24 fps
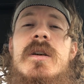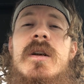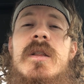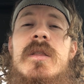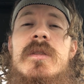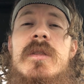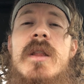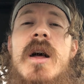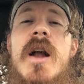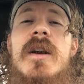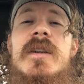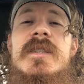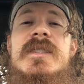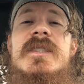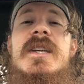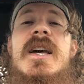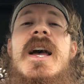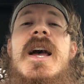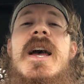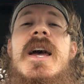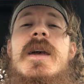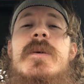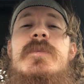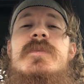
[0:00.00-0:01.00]
a lot of
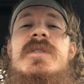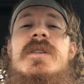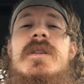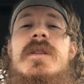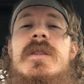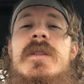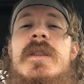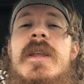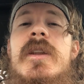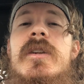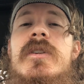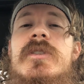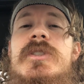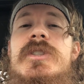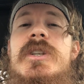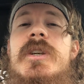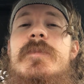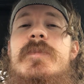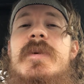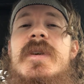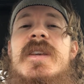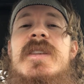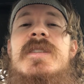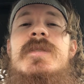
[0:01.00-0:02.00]
times
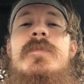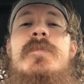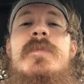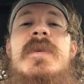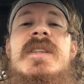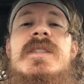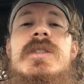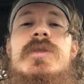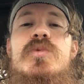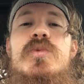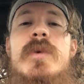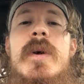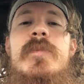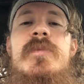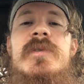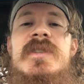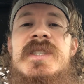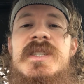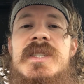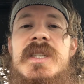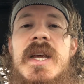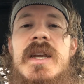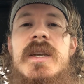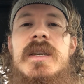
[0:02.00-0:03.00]
leadership is
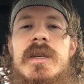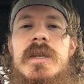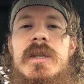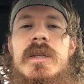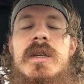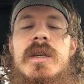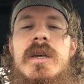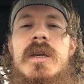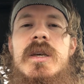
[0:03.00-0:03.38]
misrepresented